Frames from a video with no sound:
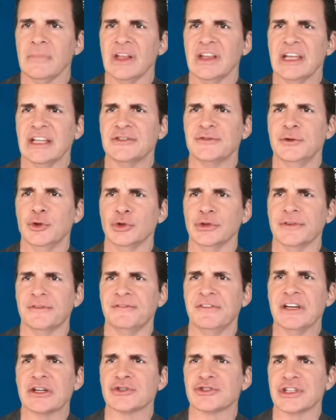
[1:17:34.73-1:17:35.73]
That's fueled a
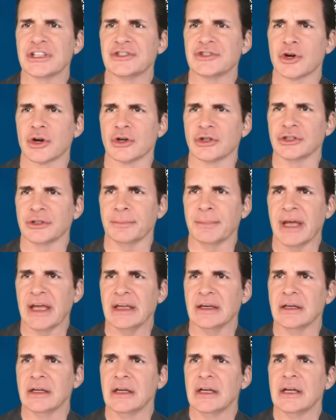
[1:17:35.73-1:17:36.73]
fierce internal
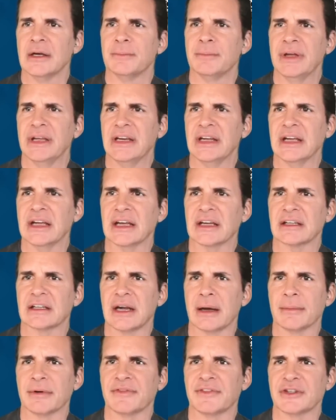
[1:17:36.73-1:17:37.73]
debate pitting
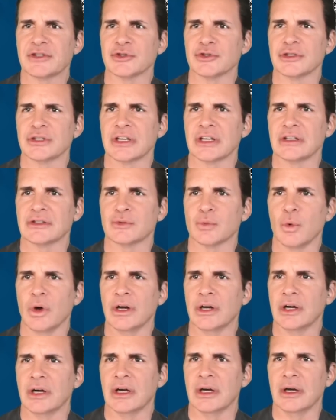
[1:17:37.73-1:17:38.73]
economic officials against
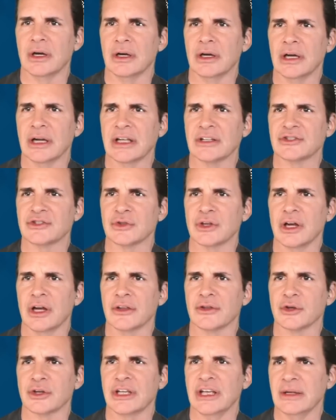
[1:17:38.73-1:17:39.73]
one uh, against
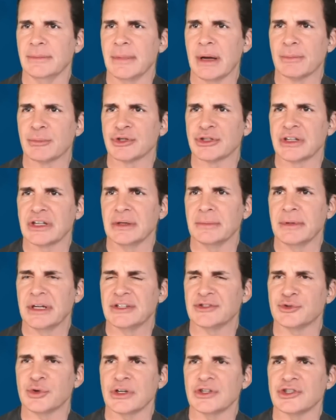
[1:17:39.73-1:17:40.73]
other key members of the
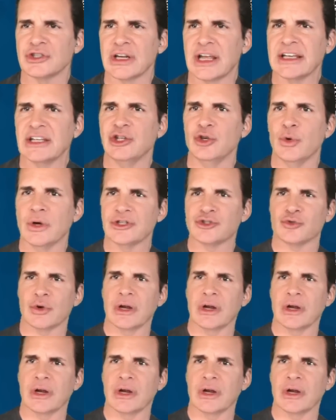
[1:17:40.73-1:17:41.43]
administration, like U.S.